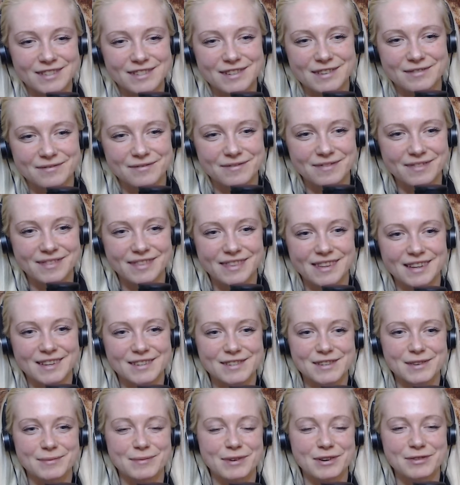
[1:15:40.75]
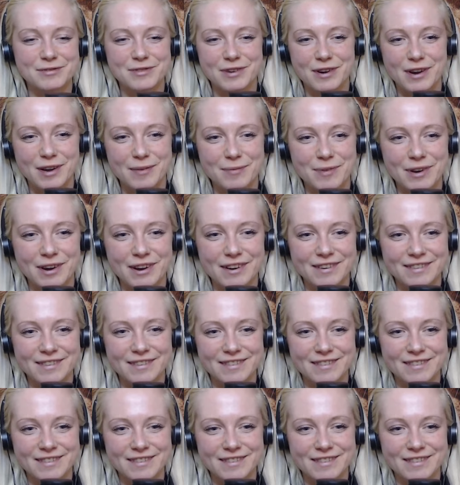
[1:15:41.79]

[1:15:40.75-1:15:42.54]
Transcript: Awesome. Thanks so much for coming on.